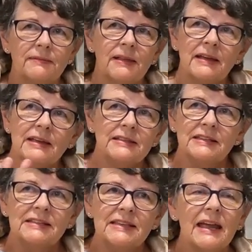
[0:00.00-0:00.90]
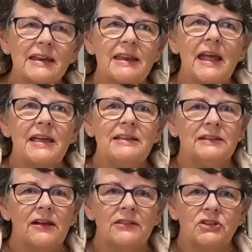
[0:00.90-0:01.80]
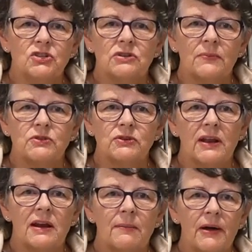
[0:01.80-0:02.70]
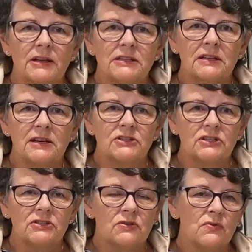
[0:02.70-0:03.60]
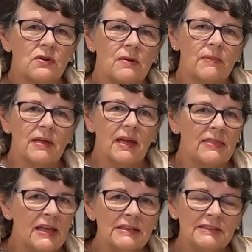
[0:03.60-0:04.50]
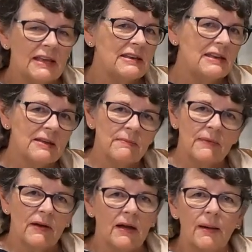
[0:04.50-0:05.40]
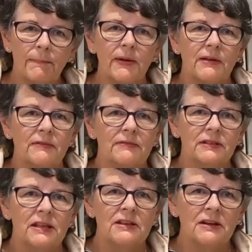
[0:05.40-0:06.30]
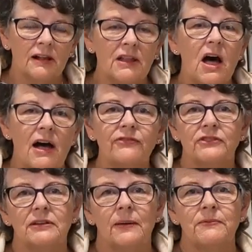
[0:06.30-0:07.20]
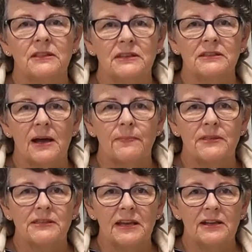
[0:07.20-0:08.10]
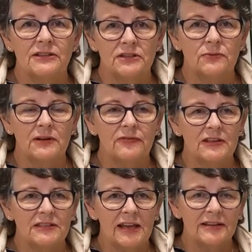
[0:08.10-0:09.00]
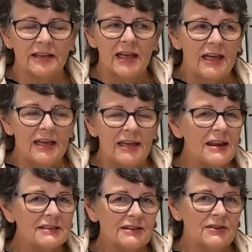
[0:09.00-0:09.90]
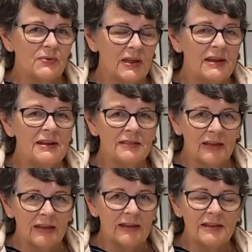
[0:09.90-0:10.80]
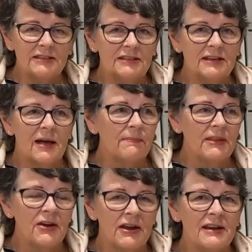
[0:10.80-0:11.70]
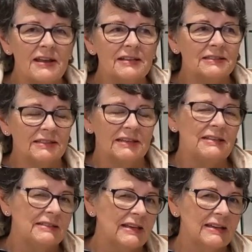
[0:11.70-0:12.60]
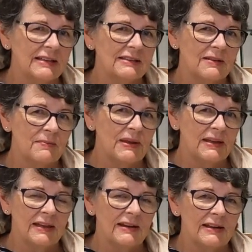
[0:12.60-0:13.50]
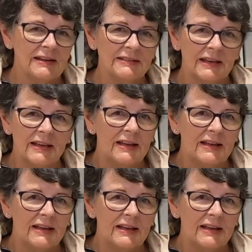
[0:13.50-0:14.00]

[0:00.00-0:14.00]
like the second day he's on this trip straight out of Boston, there's a storm, and they send him up in aloft, up to the top of the sails to reef the sails. He doesn't know anything. He's just up there, and he is seasick as can be, and he's